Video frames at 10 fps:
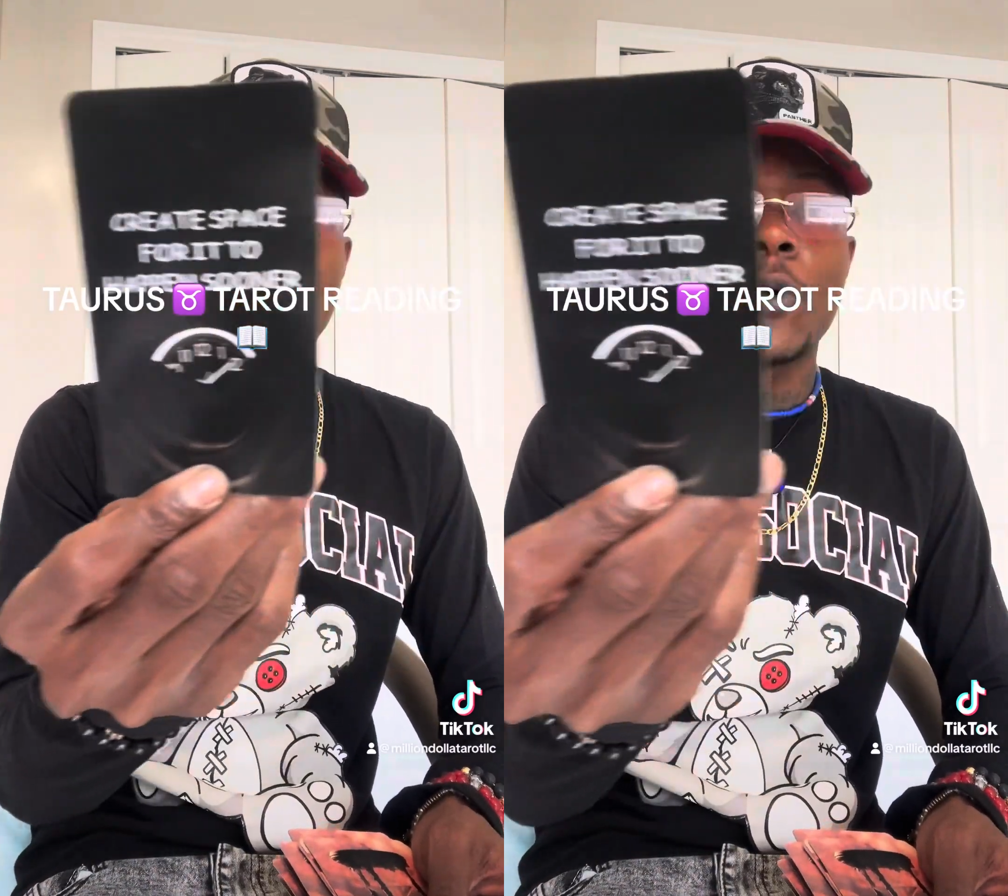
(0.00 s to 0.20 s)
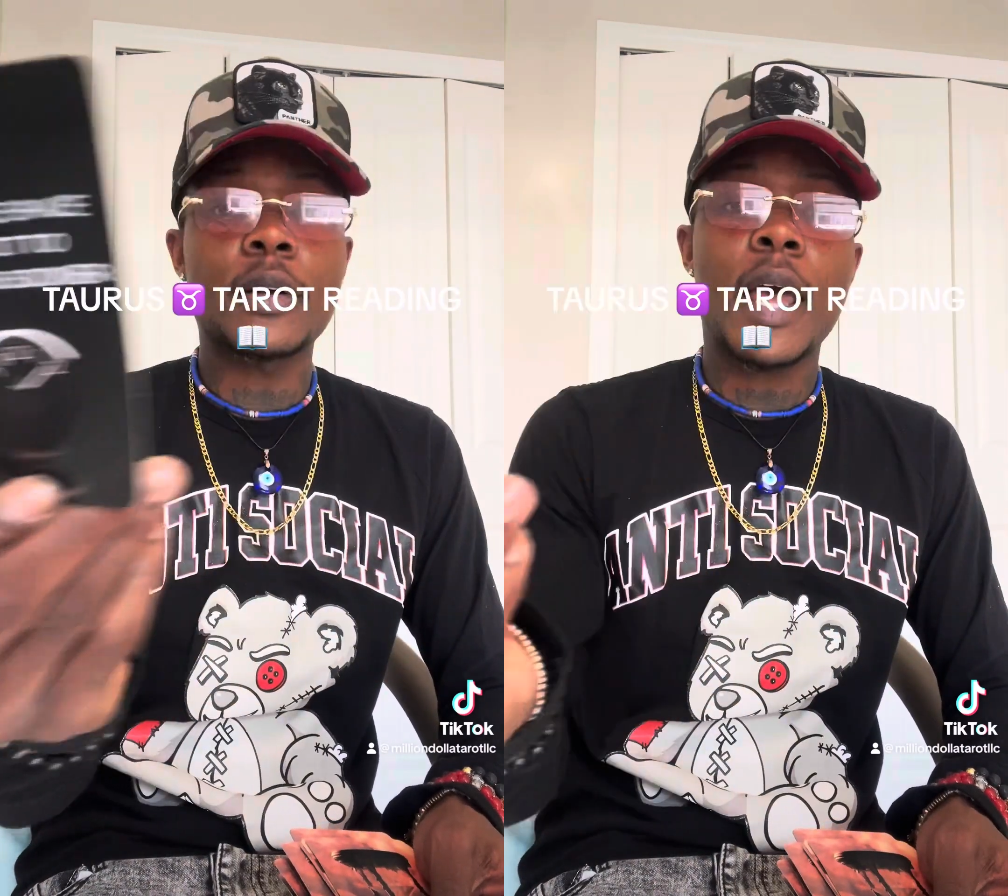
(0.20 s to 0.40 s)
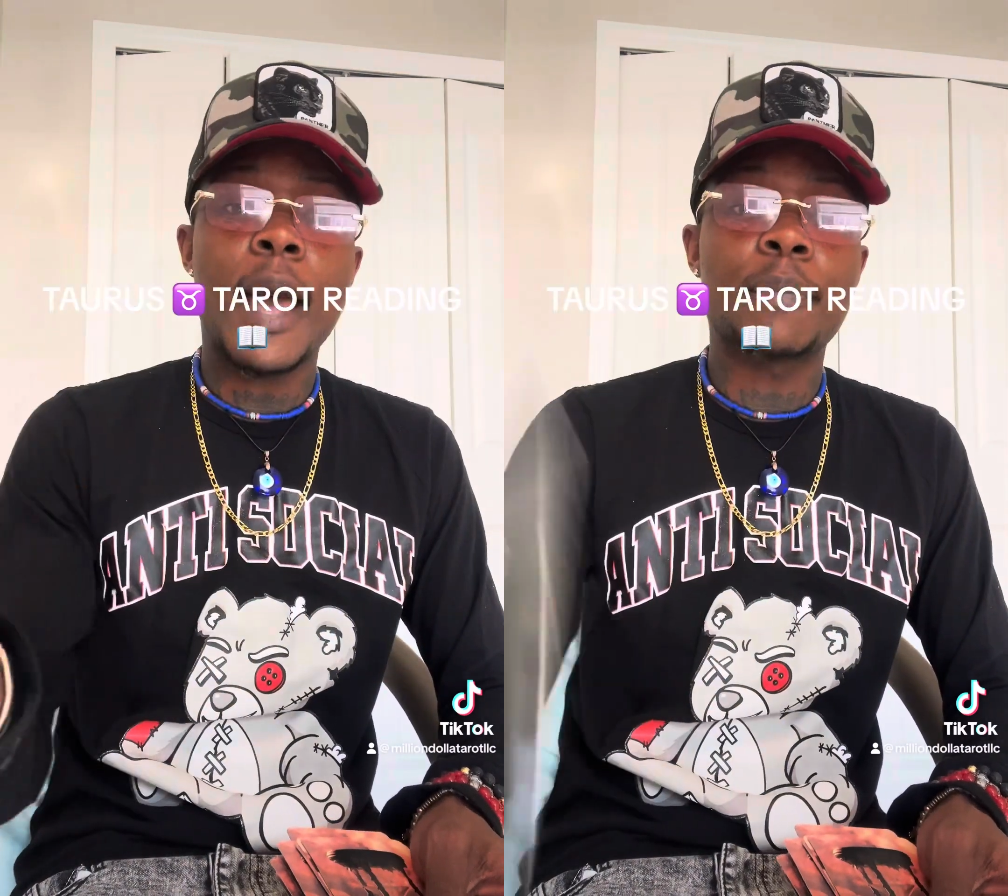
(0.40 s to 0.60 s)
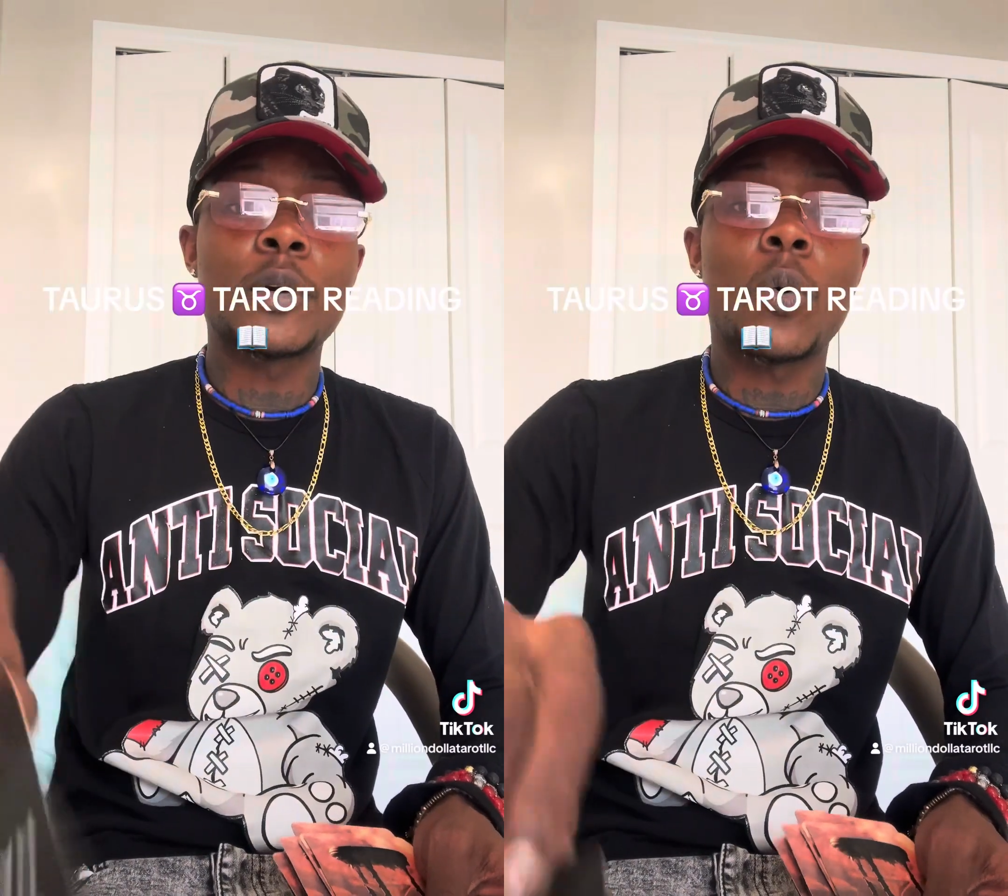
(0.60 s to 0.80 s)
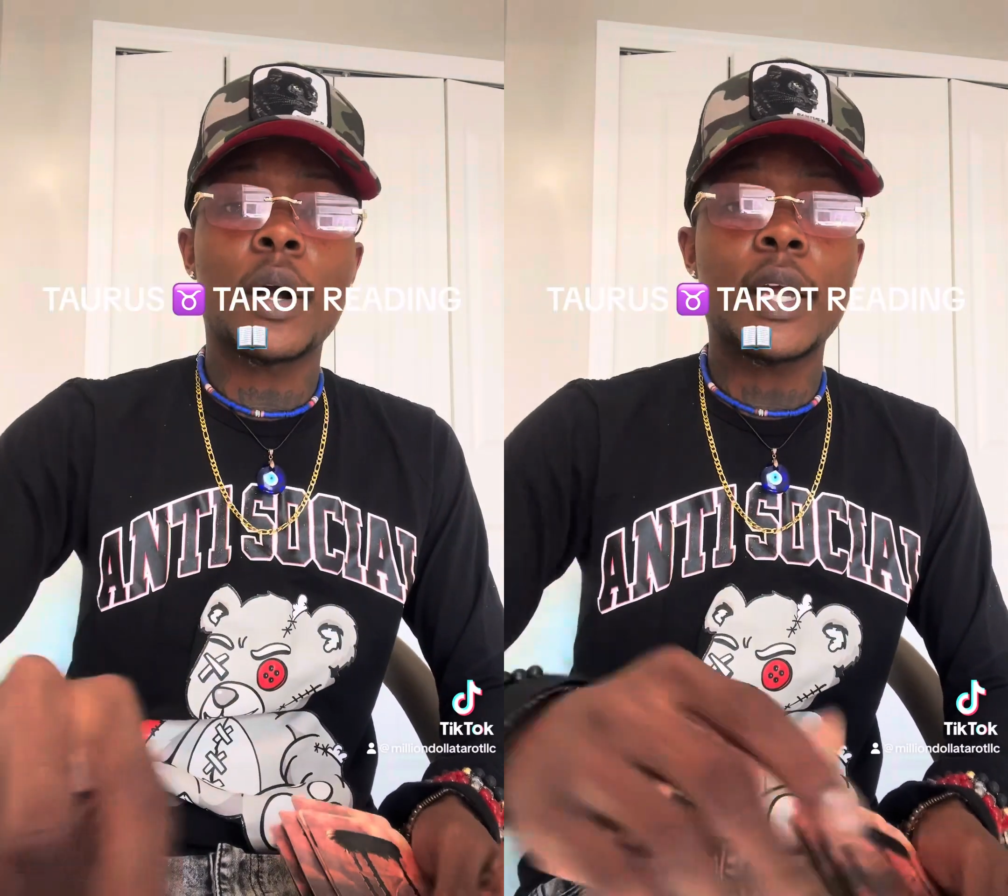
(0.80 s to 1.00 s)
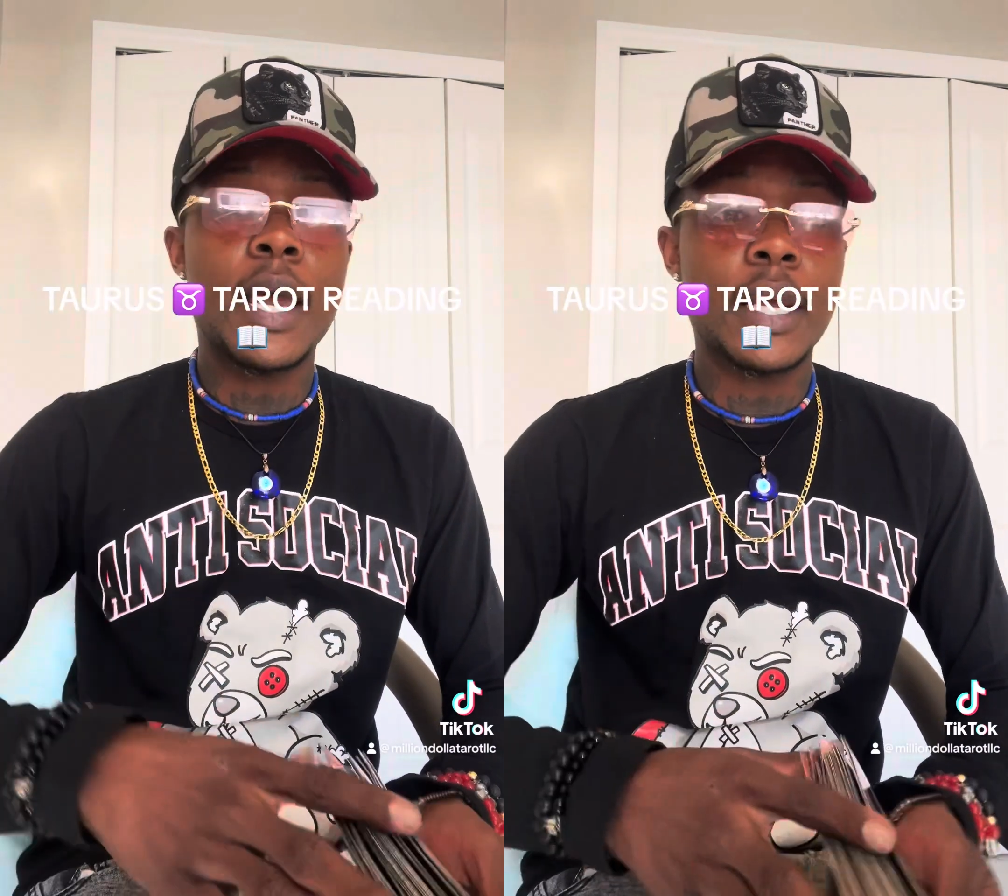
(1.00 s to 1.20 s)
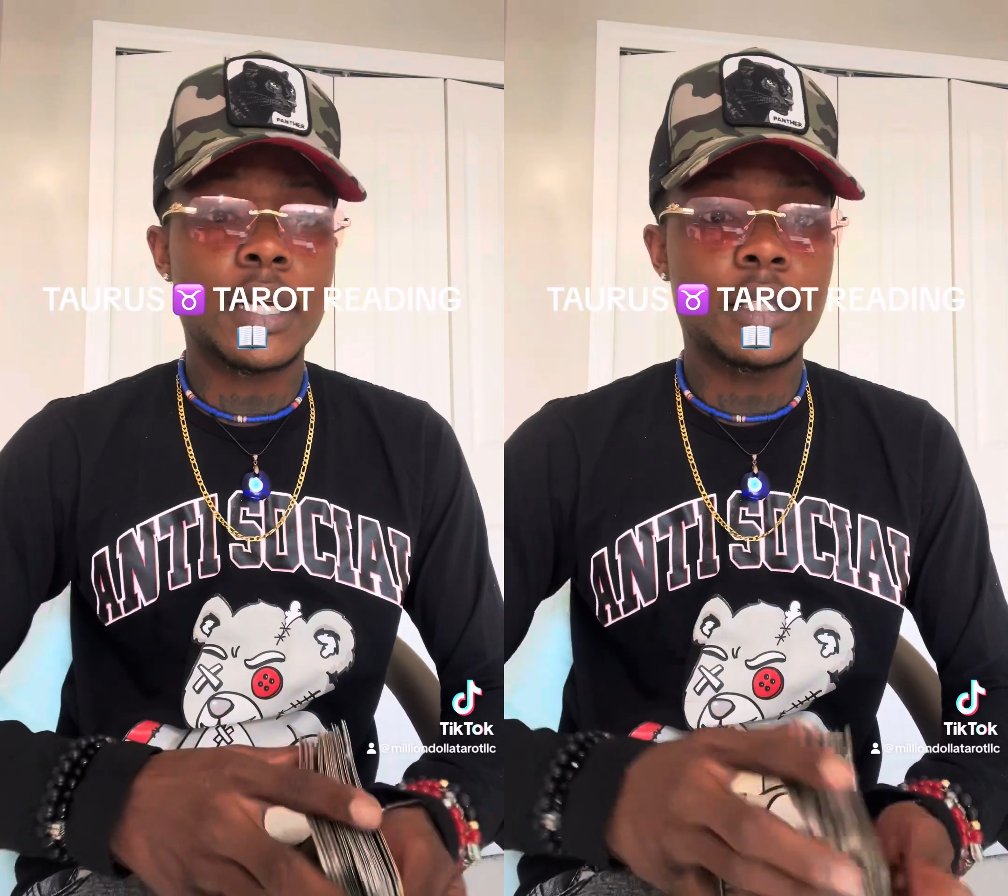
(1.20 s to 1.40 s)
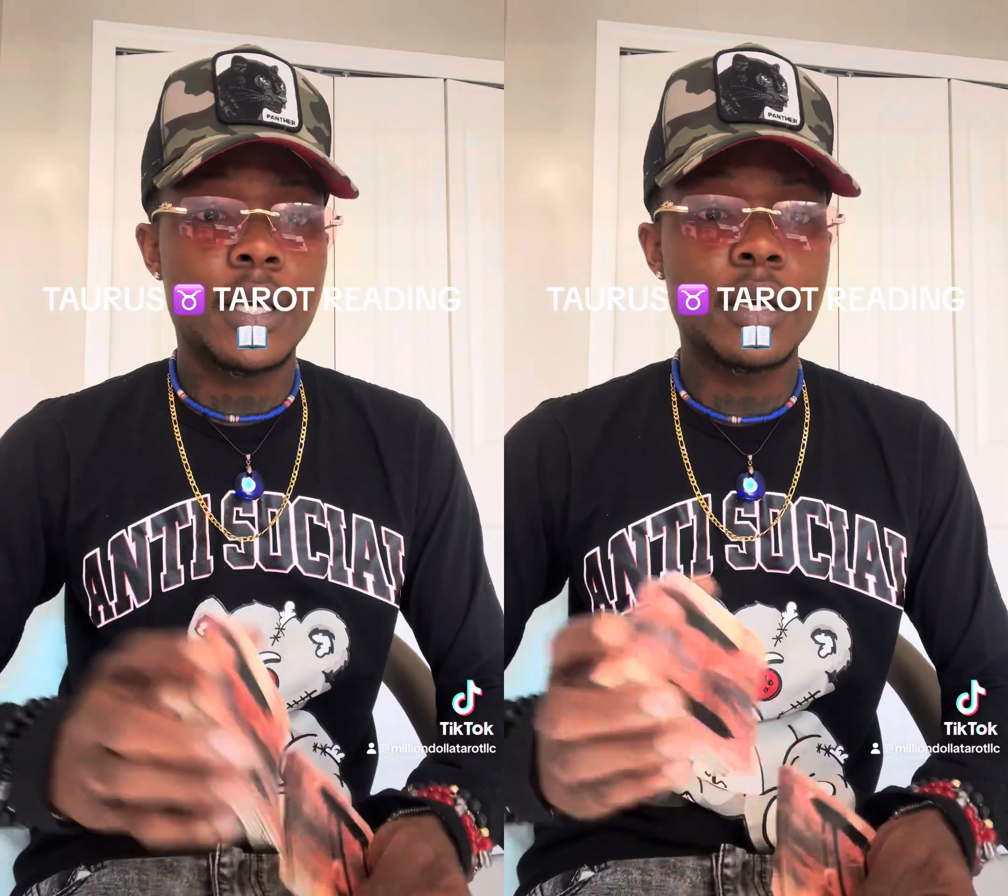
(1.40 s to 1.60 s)
for it to happen
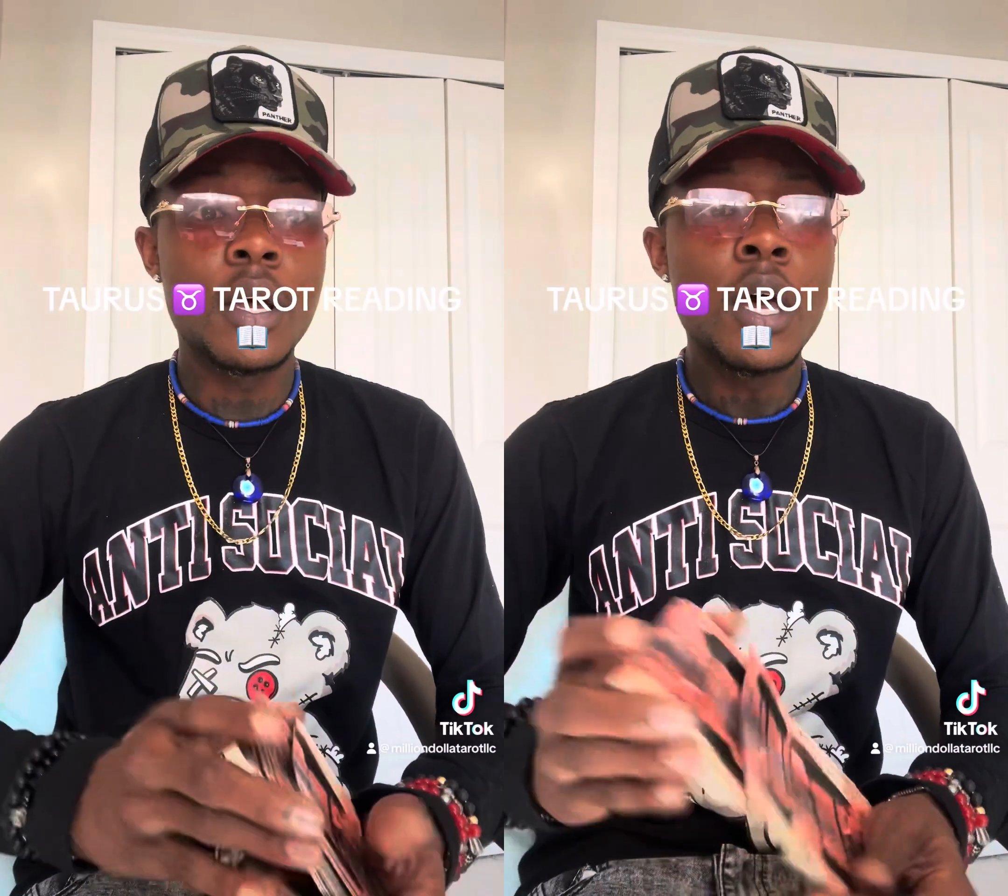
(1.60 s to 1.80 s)
organically.